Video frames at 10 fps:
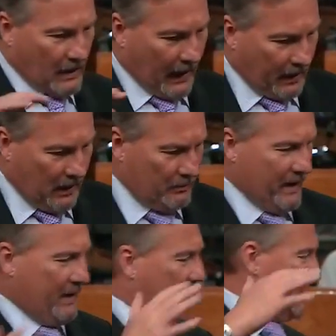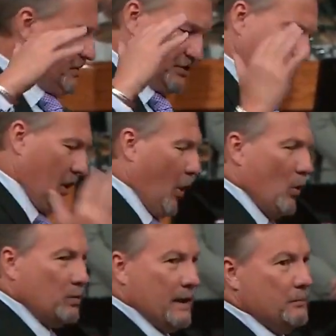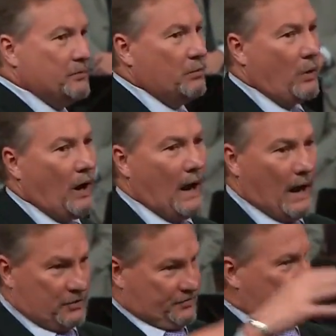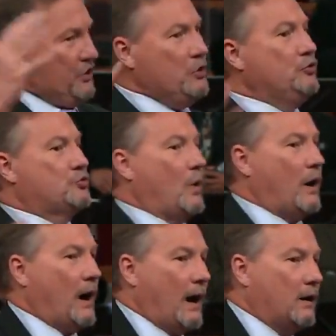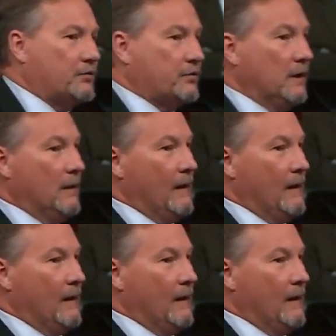I come in, and it's just an old empty warehouse, huge warehouse.